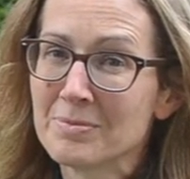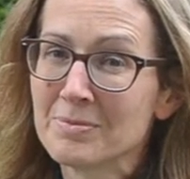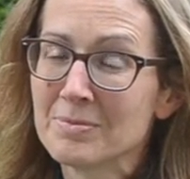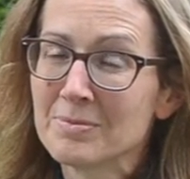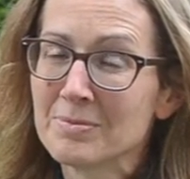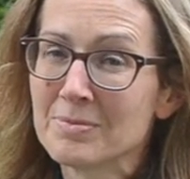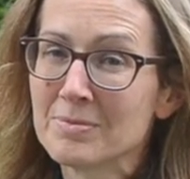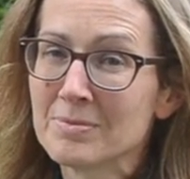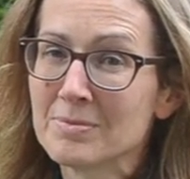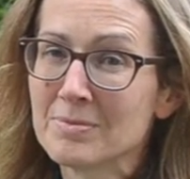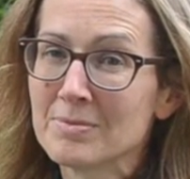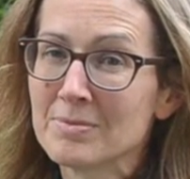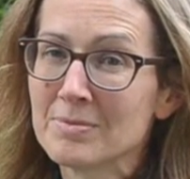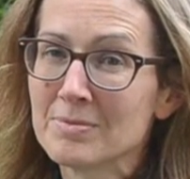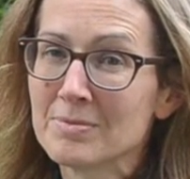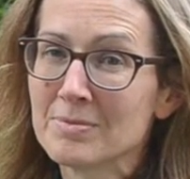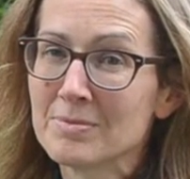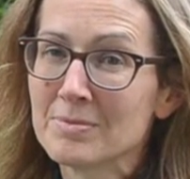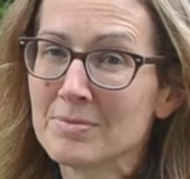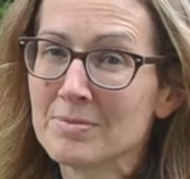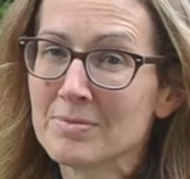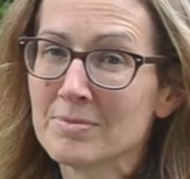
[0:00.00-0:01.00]

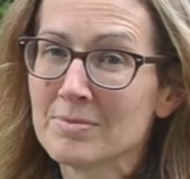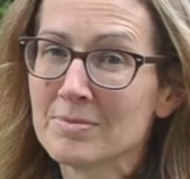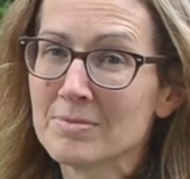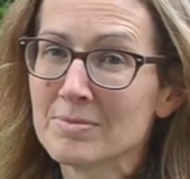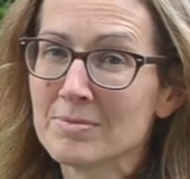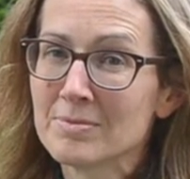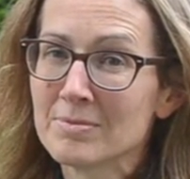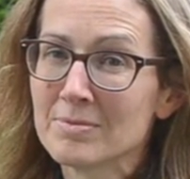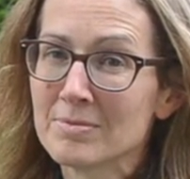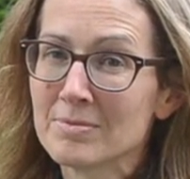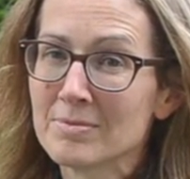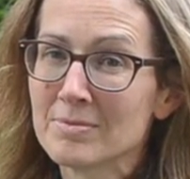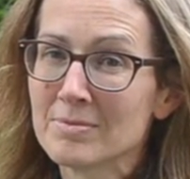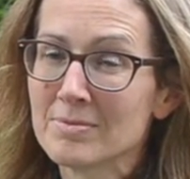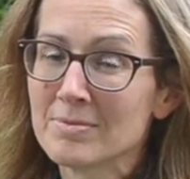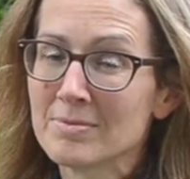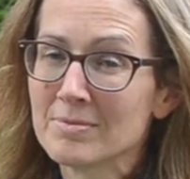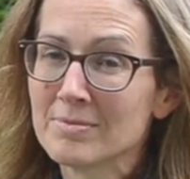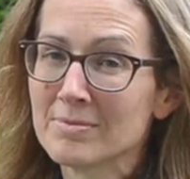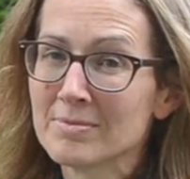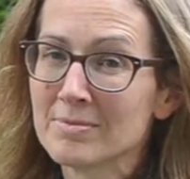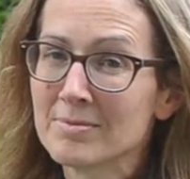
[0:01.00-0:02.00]

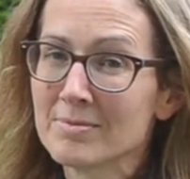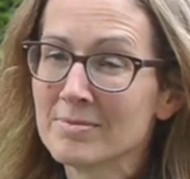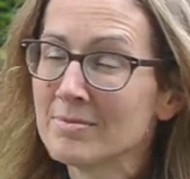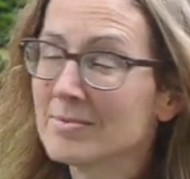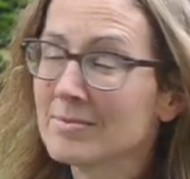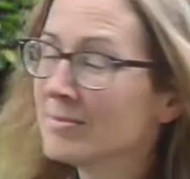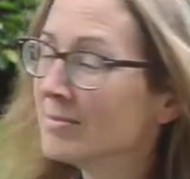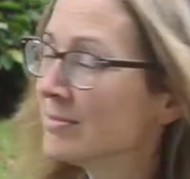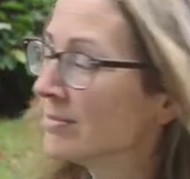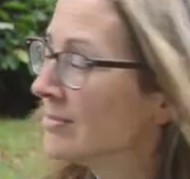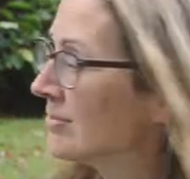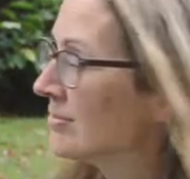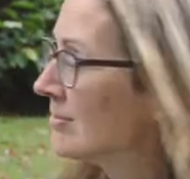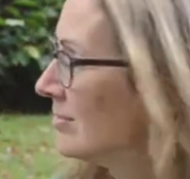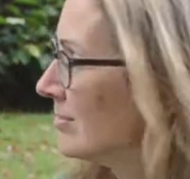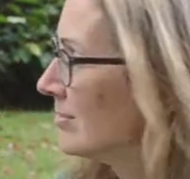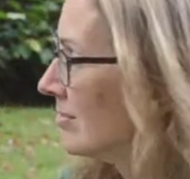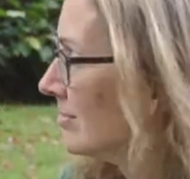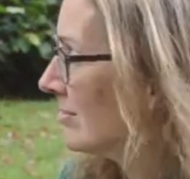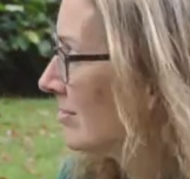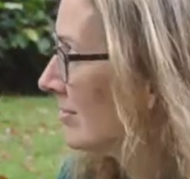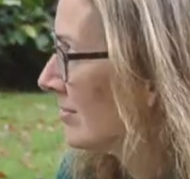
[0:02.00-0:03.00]

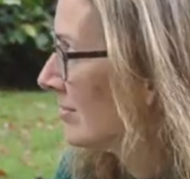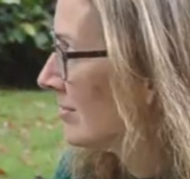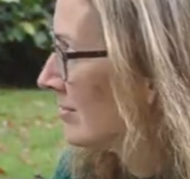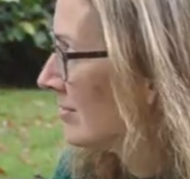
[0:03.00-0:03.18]
[no speech]